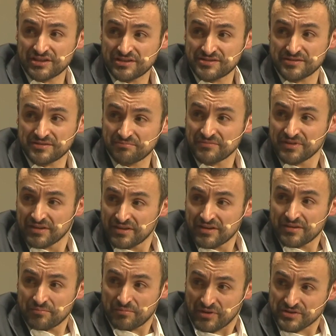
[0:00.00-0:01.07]
she has a
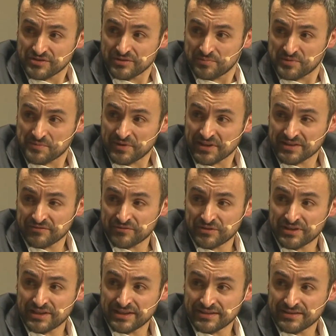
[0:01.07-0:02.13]
personal
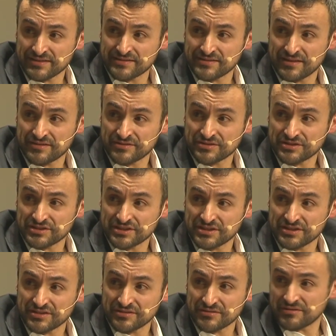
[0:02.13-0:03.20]
perspective on Elitis, doesn't she?